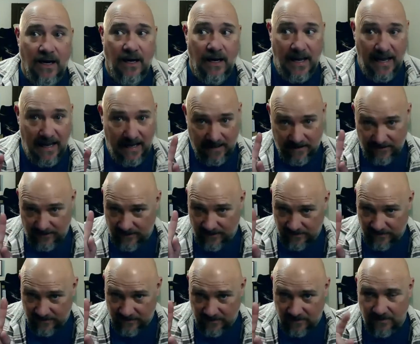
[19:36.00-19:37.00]
and
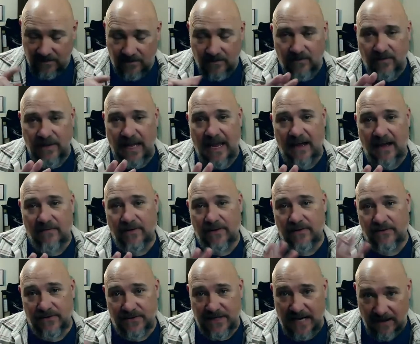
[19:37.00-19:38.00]
they have other
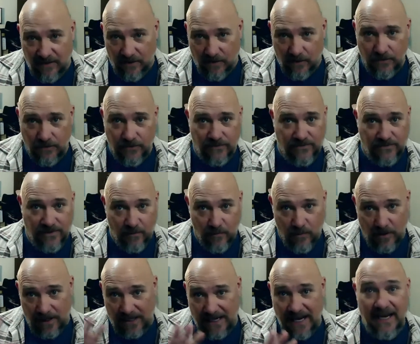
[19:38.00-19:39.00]
stakeholders that
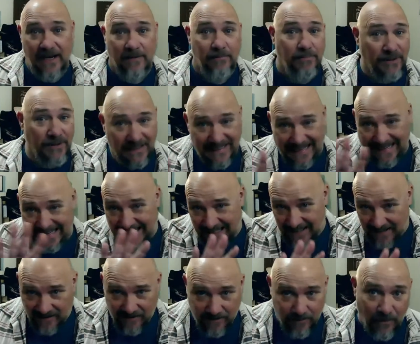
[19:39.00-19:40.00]
want to kind of play in
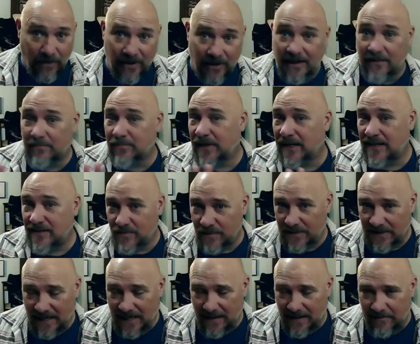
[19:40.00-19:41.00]
this marketplace with
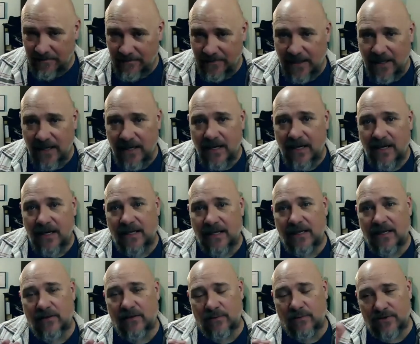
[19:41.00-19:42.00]
them,
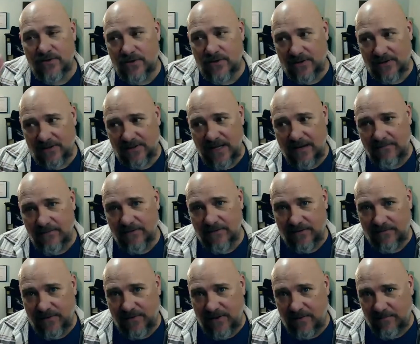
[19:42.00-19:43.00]
there were certain levels
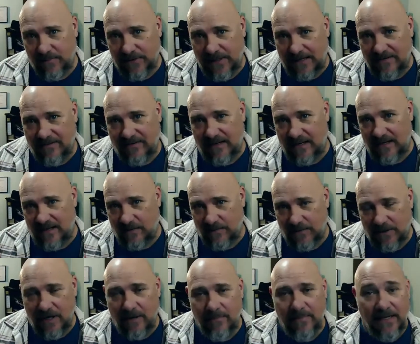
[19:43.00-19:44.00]
of complexity that were
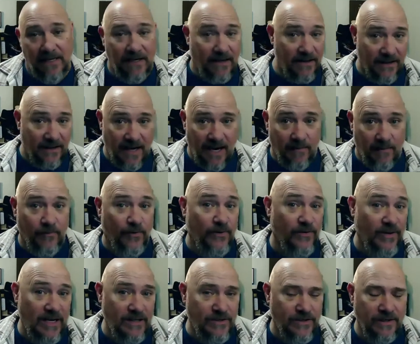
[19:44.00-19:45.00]
coming into the
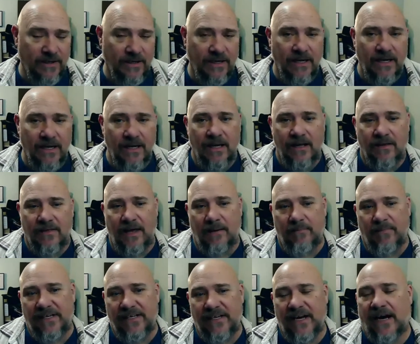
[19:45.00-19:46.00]
conversation that
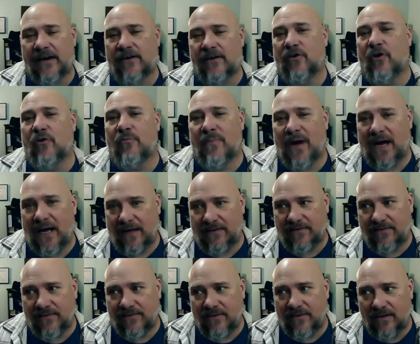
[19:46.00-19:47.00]
Mañana No
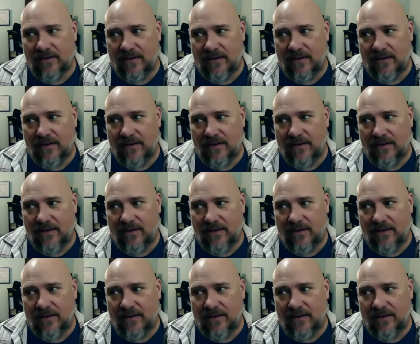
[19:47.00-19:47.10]
Mas